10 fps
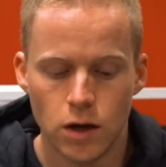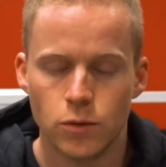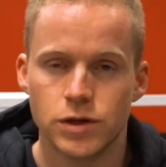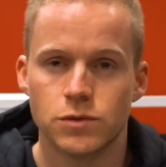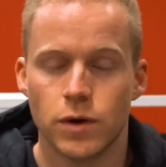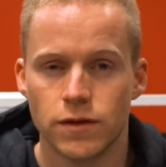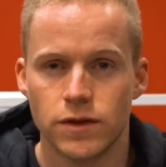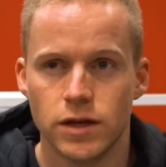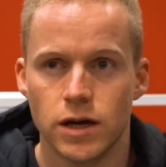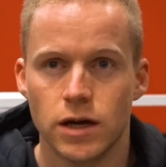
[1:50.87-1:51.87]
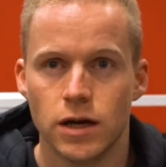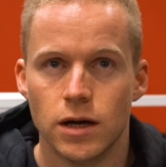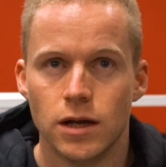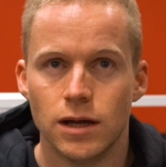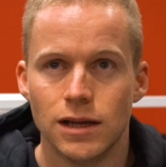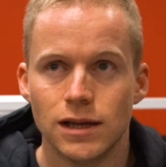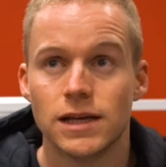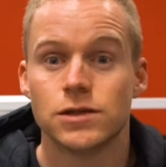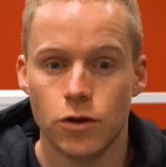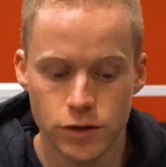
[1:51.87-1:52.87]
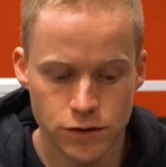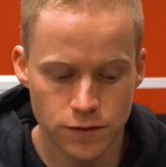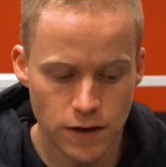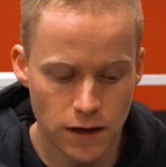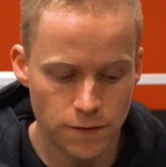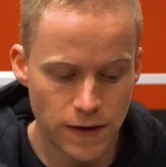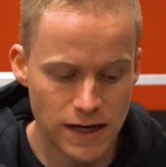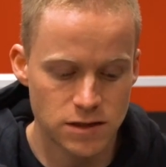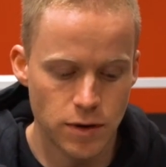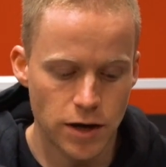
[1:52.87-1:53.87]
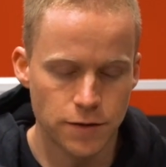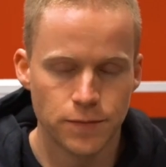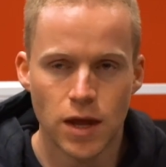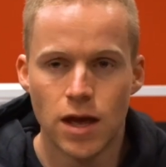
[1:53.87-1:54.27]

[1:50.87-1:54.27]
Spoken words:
which is one of the less known sort of facts about it.